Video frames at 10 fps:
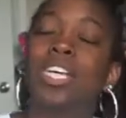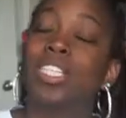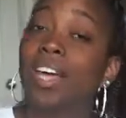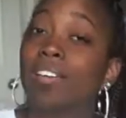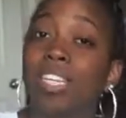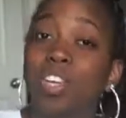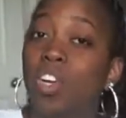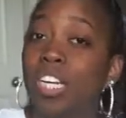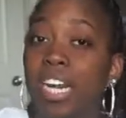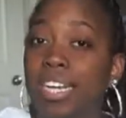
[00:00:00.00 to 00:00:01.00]
So that was the
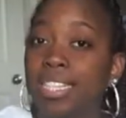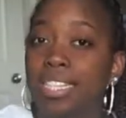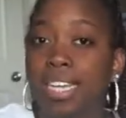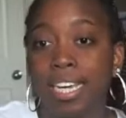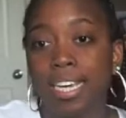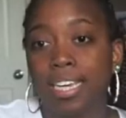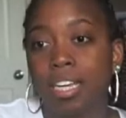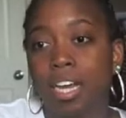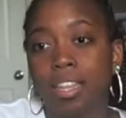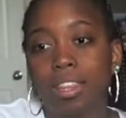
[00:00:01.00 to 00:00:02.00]
only nice
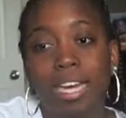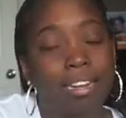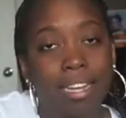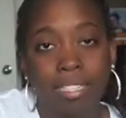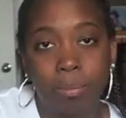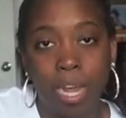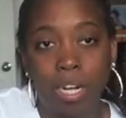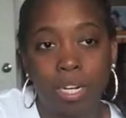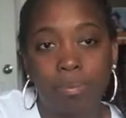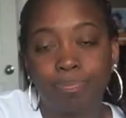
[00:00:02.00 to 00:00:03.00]
thing that I liked
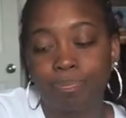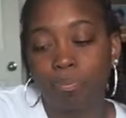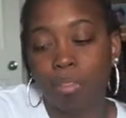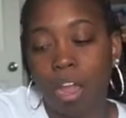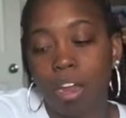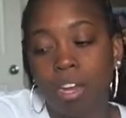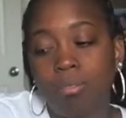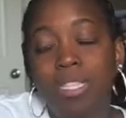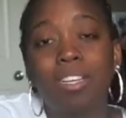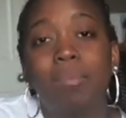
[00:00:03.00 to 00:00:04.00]
about it.
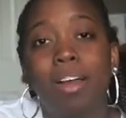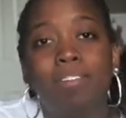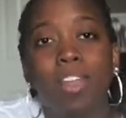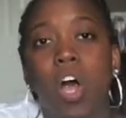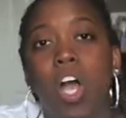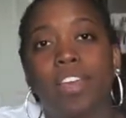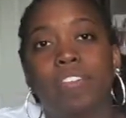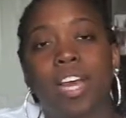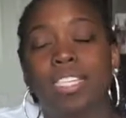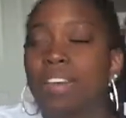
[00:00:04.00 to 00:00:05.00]
It's on my vlog if
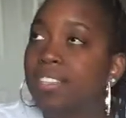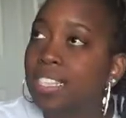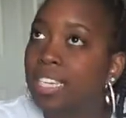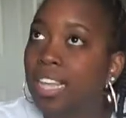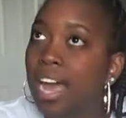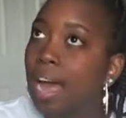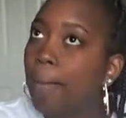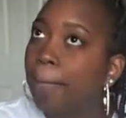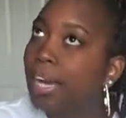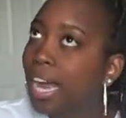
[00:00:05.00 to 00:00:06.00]
you guys haven't seen
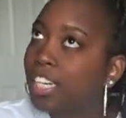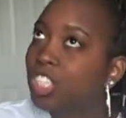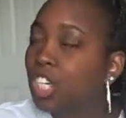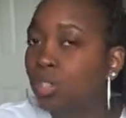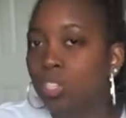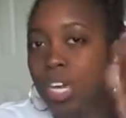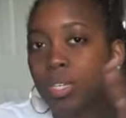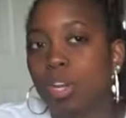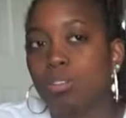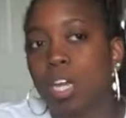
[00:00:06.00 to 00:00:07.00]
that, but I showed you
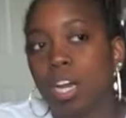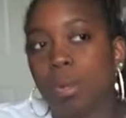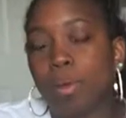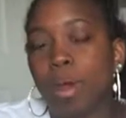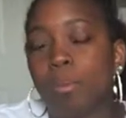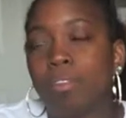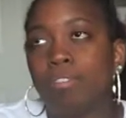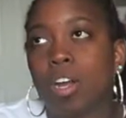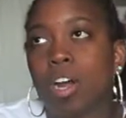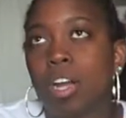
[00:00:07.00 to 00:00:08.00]
guys what I was talking about on my
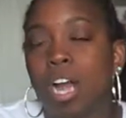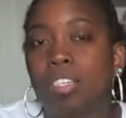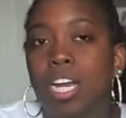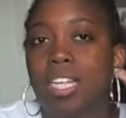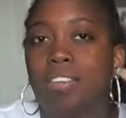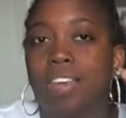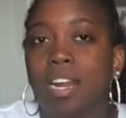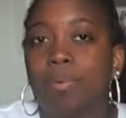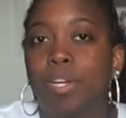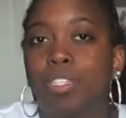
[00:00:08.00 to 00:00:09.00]
vlog. I'll try to leave that
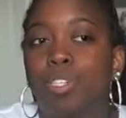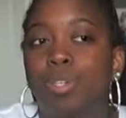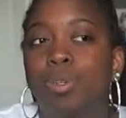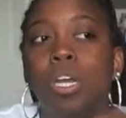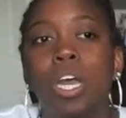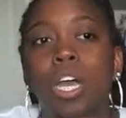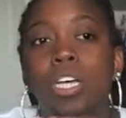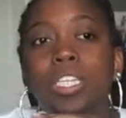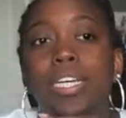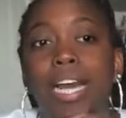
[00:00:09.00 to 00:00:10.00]
up here too
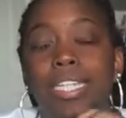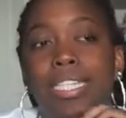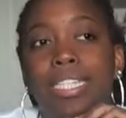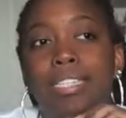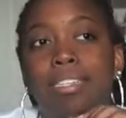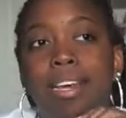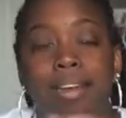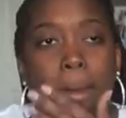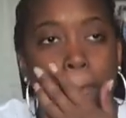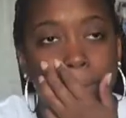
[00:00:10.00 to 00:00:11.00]
so you guys can see that.